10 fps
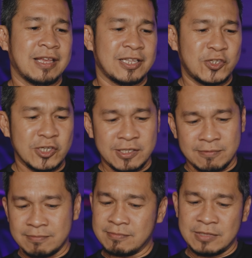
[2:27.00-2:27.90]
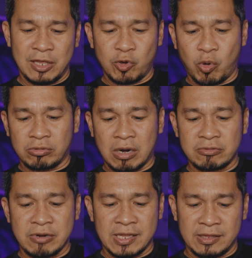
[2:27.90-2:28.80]
It's just a throw
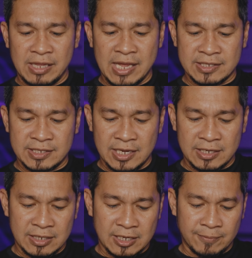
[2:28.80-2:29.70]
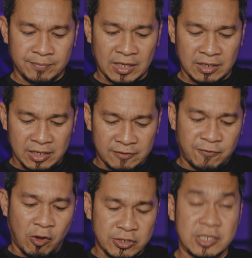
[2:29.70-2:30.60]
around lens, and it
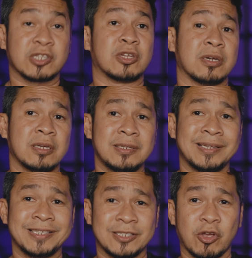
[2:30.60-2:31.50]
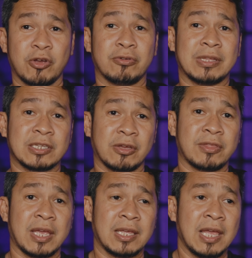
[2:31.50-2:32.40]
focuses good, so that's a good
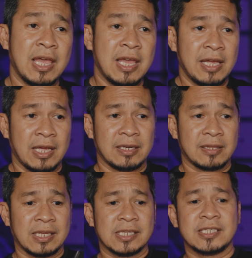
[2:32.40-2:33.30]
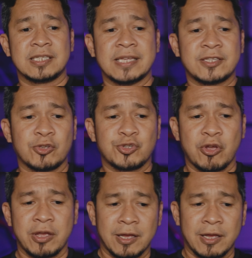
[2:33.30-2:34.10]
thing. And the thing is, this lens also